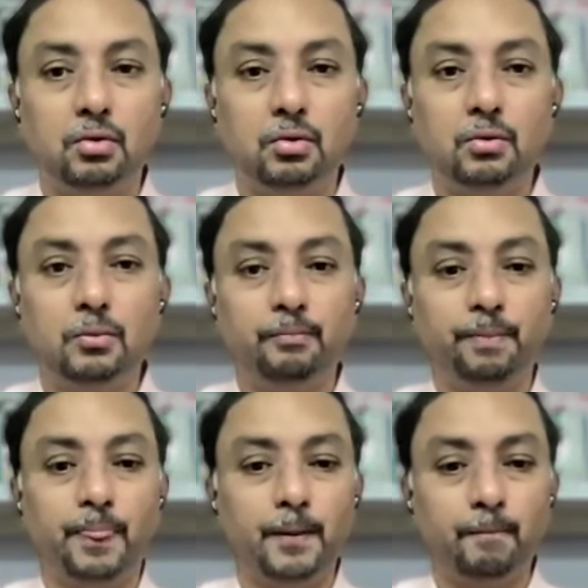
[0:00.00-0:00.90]

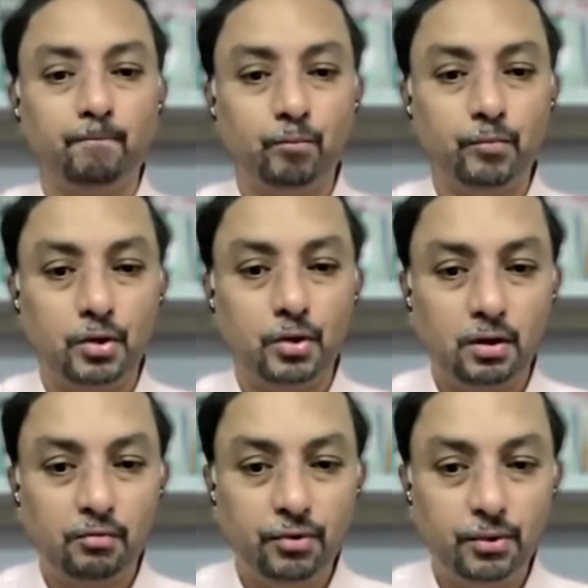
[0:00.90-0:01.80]
So
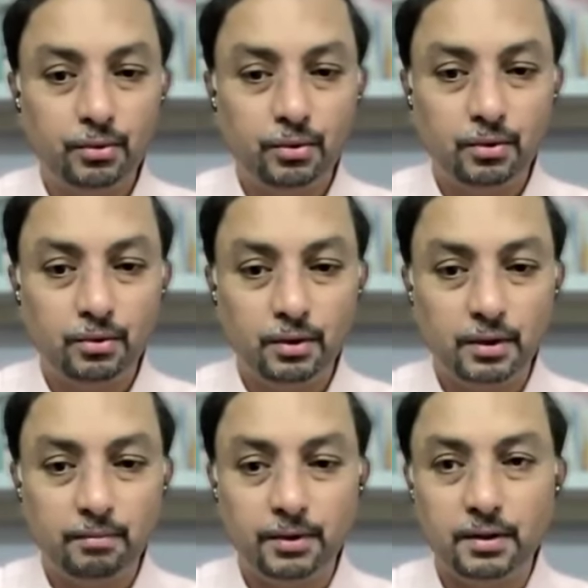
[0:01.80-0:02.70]
all of you know,
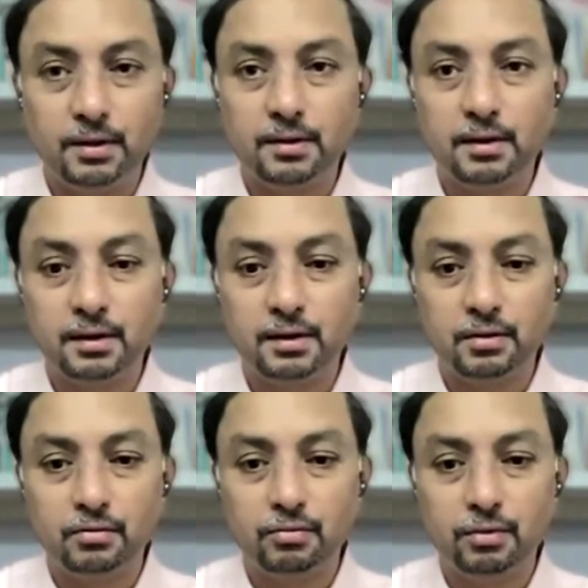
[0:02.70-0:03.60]
let me just get
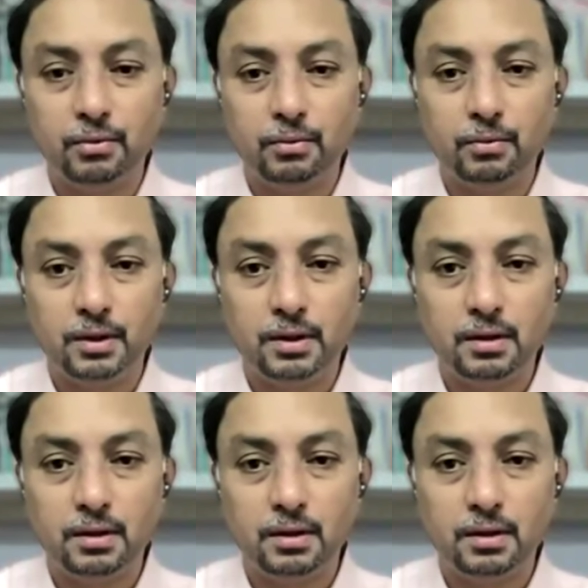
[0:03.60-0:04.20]
this view.